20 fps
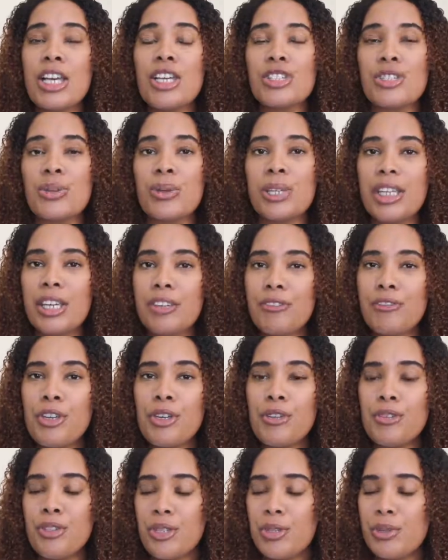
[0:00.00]
So if
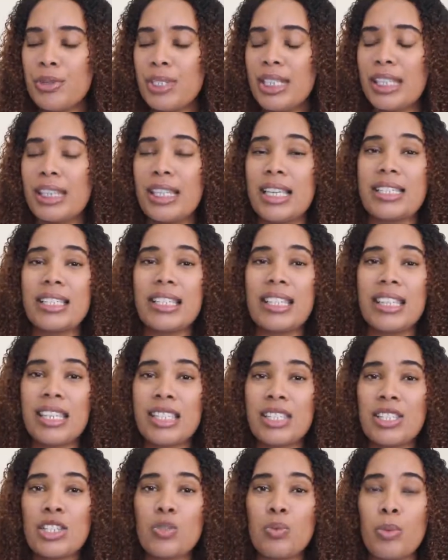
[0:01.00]
you're using this and
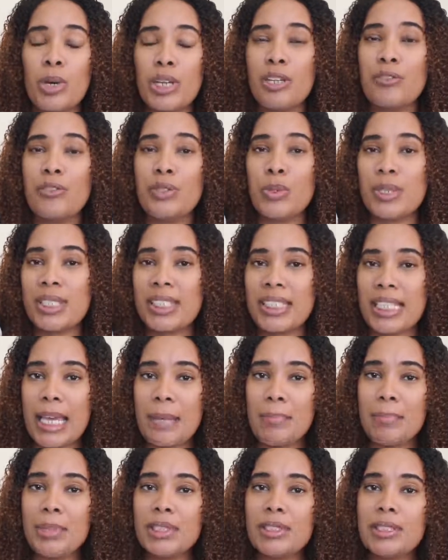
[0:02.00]
this is one of your
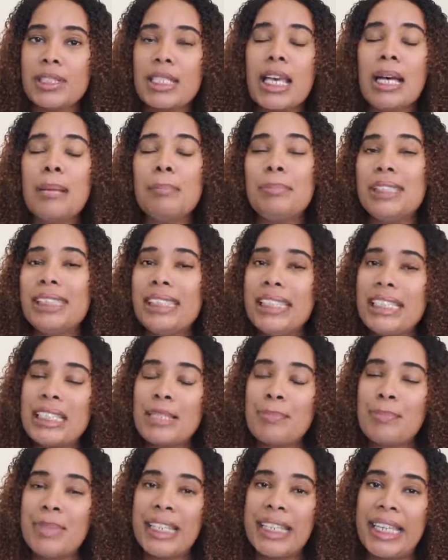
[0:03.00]
staples,
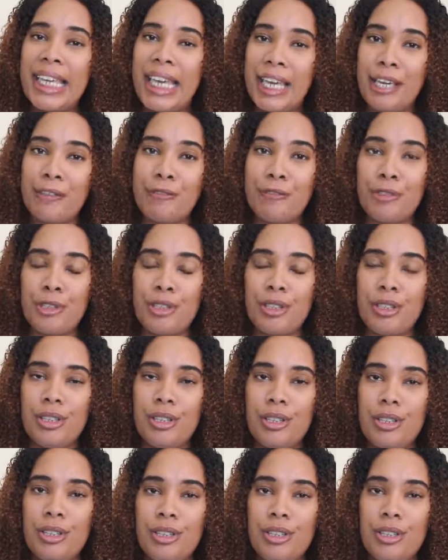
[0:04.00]
please be careful.